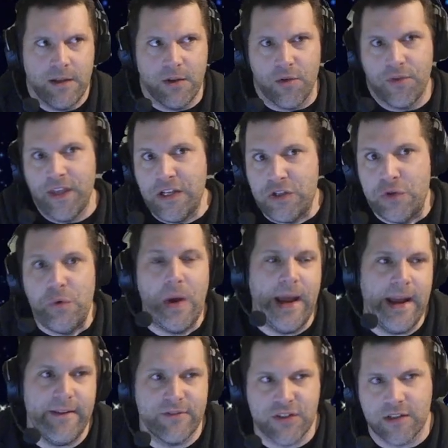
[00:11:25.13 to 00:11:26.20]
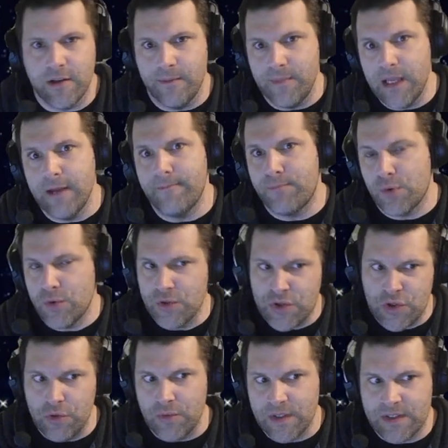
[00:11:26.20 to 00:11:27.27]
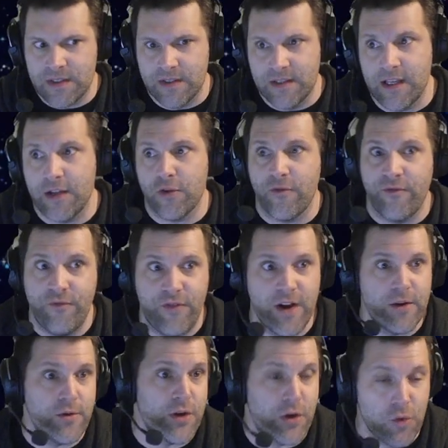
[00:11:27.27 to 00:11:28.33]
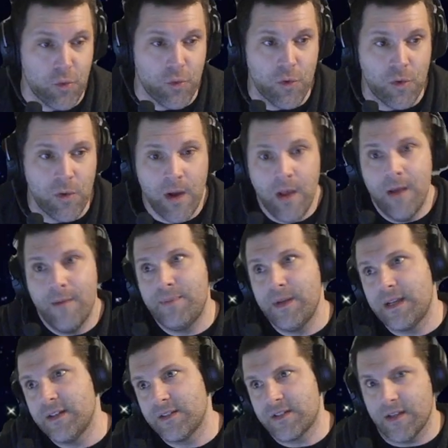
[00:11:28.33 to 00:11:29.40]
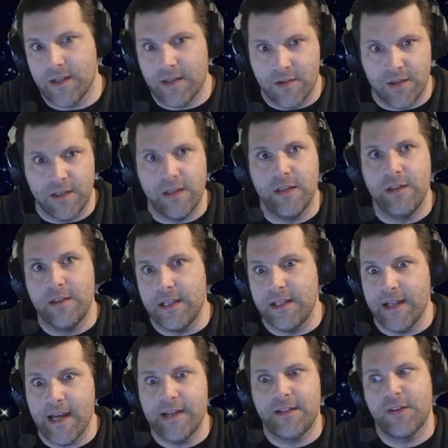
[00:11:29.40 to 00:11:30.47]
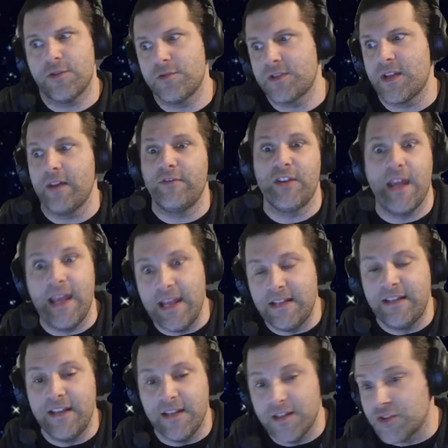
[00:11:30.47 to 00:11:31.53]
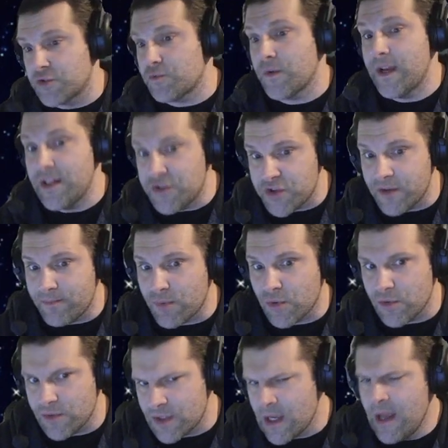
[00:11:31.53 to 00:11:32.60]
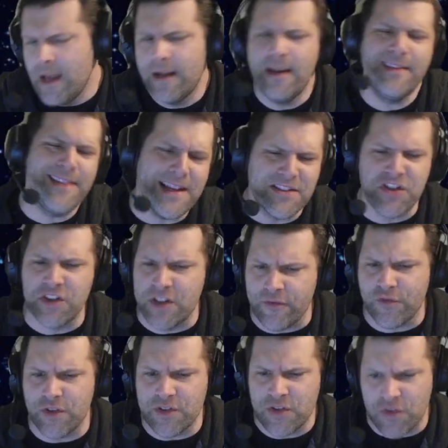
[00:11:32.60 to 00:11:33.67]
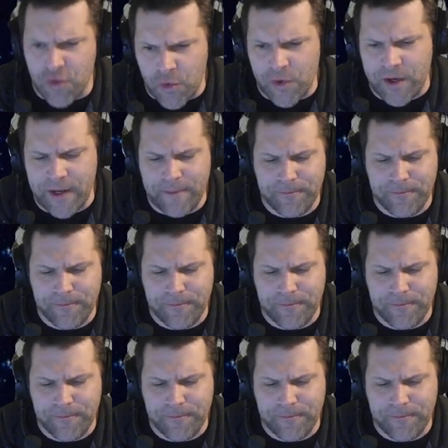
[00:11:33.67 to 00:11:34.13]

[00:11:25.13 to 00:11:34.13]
they do have some It Burns units that are very cool, because like the Night Terrors have an 18-inch range It Burns, and that's a different story.